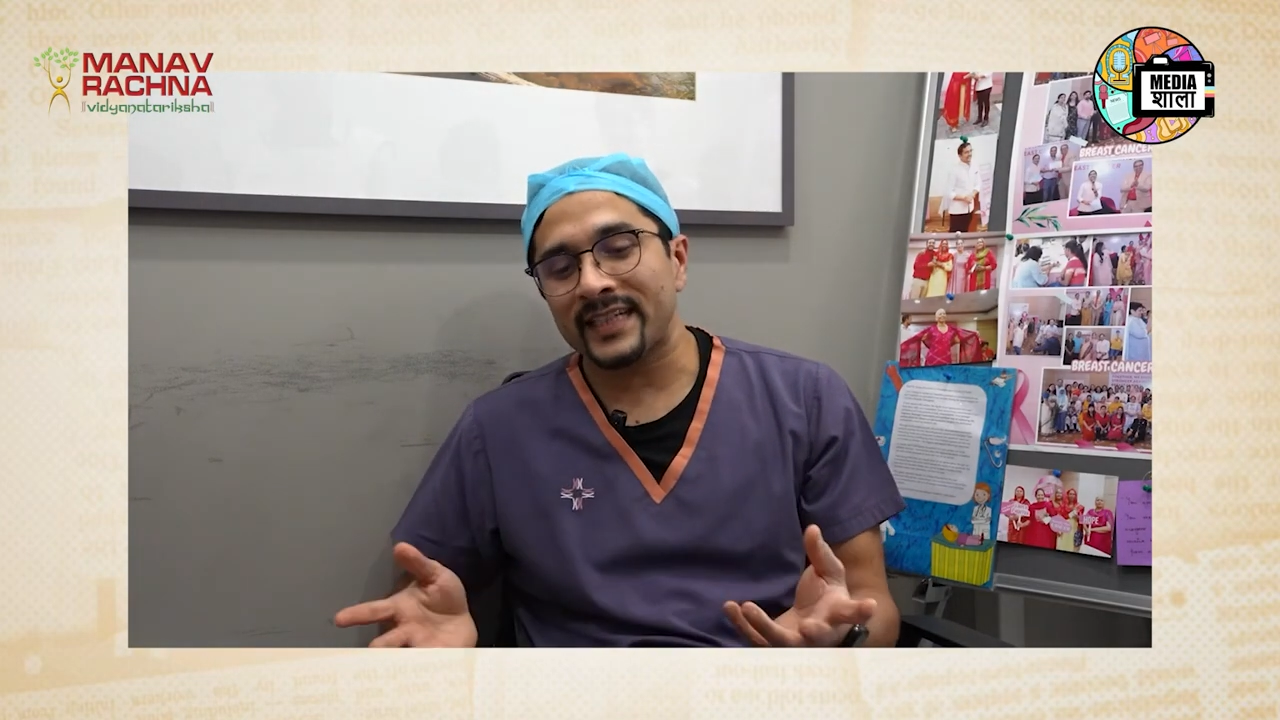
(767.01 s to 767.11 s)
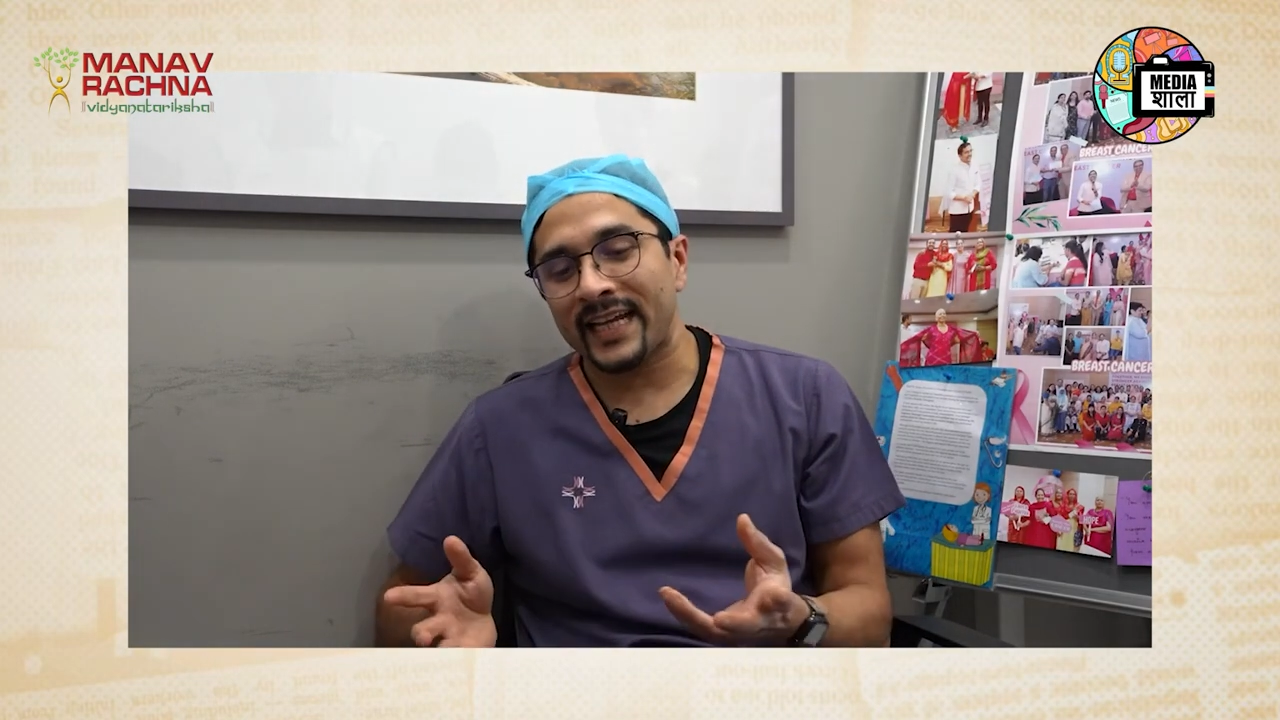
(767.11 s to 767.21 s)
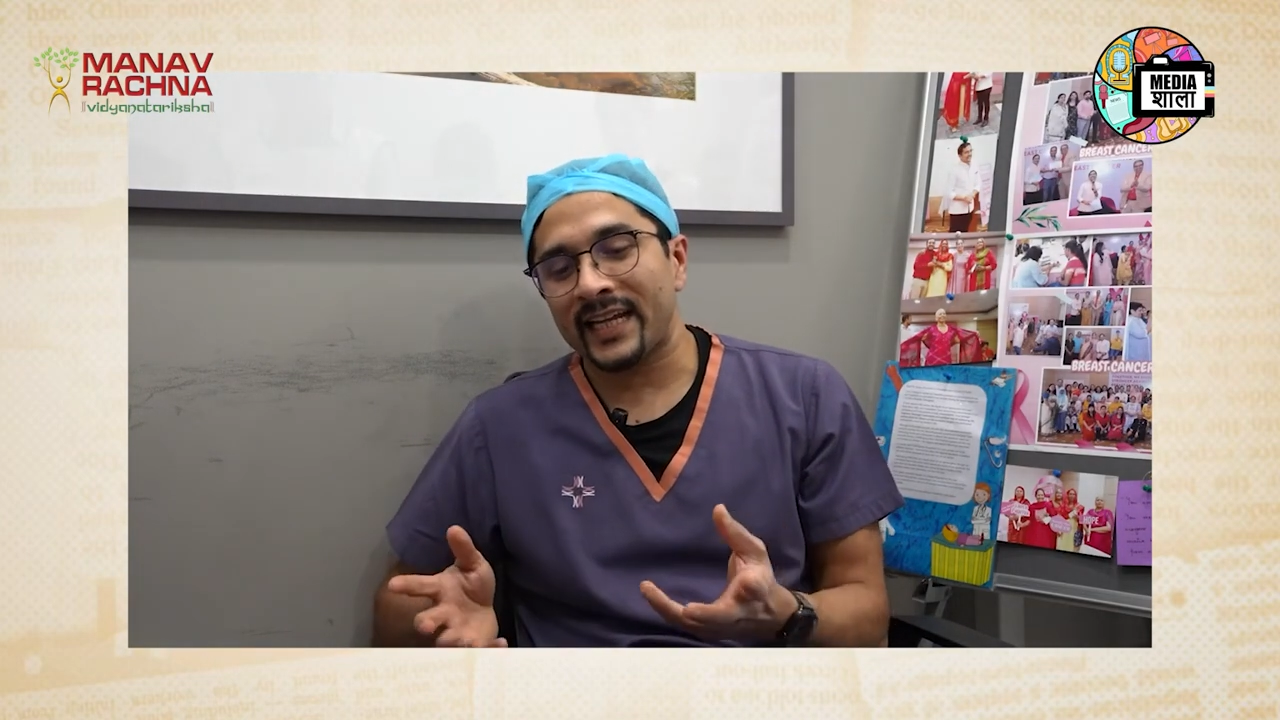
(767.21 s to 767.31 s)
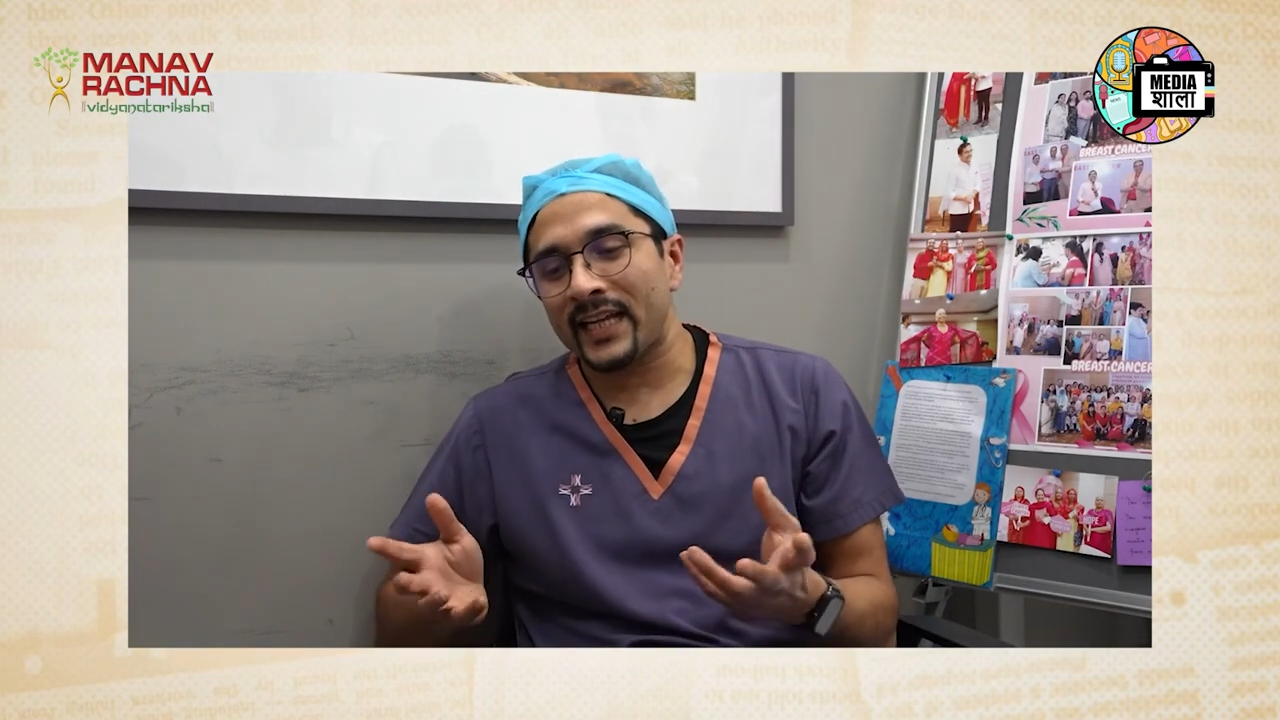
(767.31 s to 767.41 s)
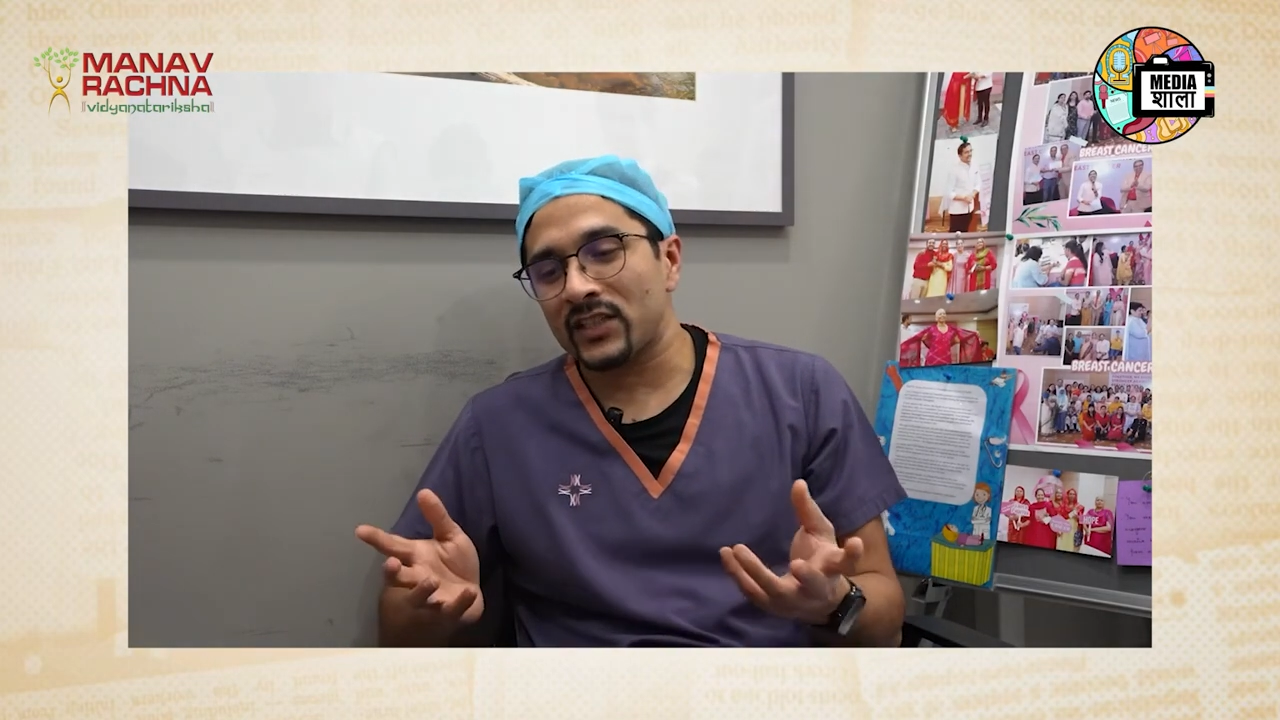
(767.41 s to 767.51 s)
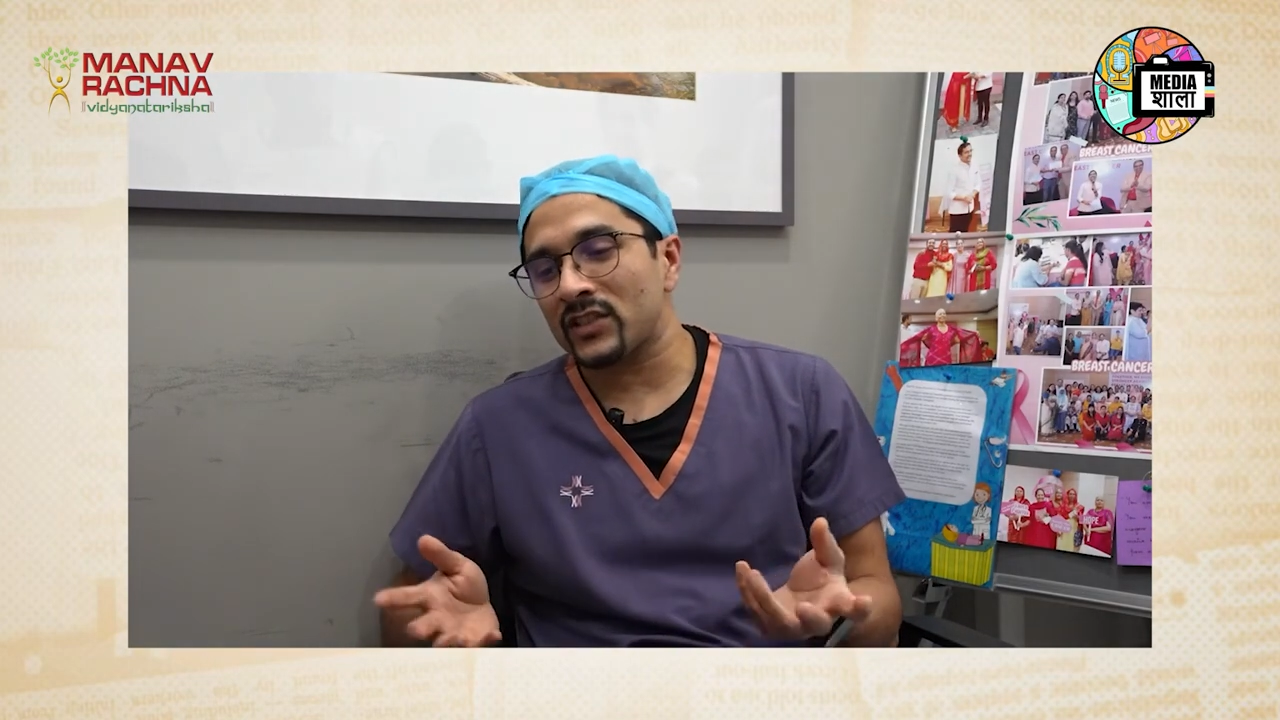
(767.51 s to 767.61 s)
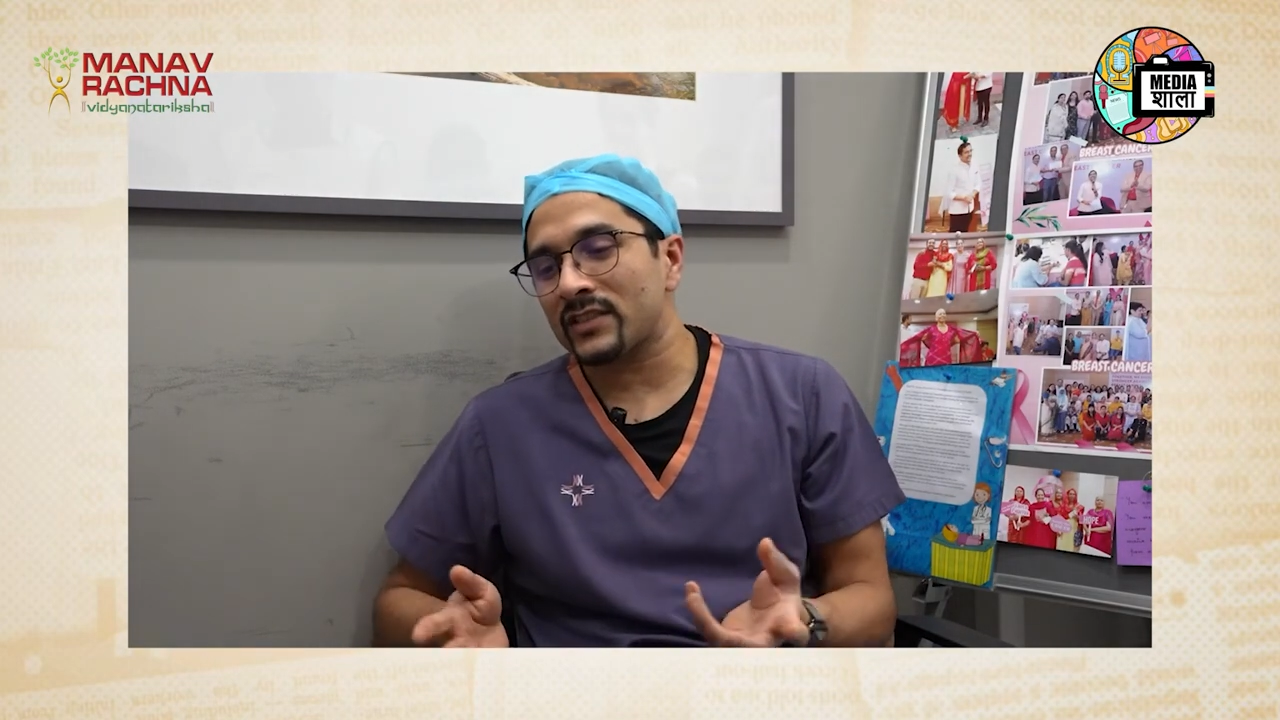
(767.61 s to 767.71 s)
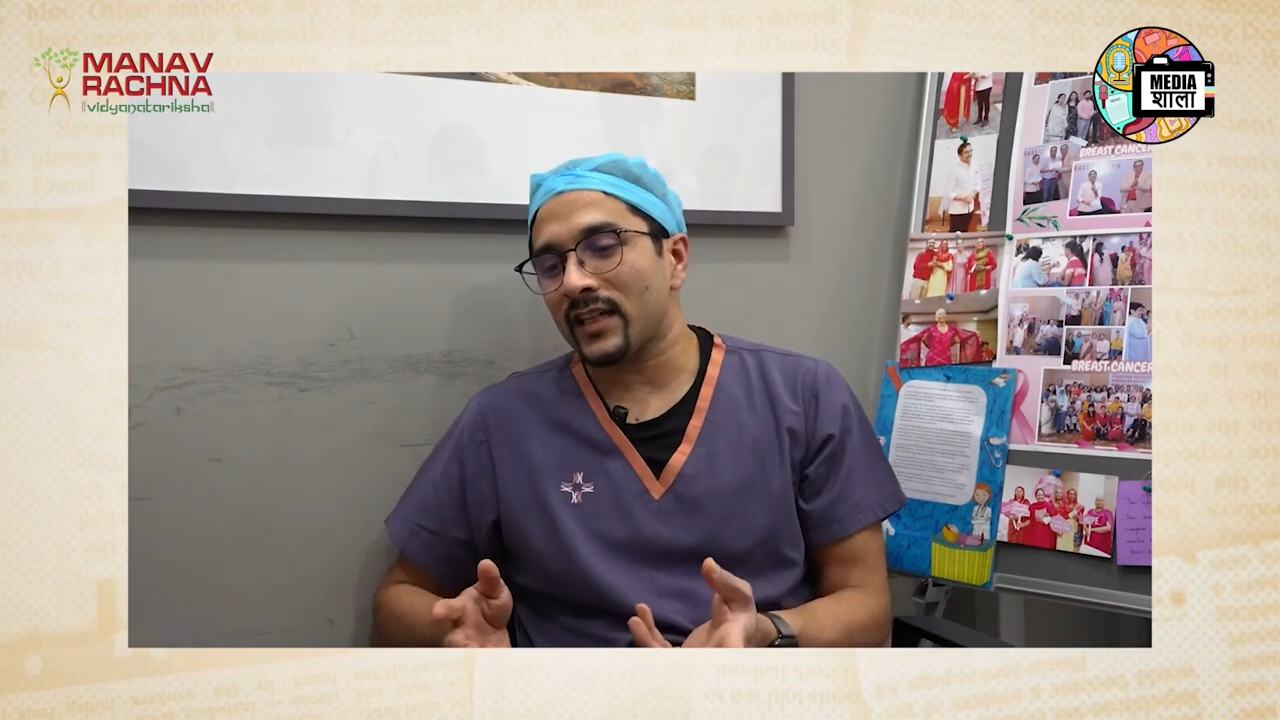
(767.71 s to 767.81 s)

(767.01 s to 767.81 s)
day and age is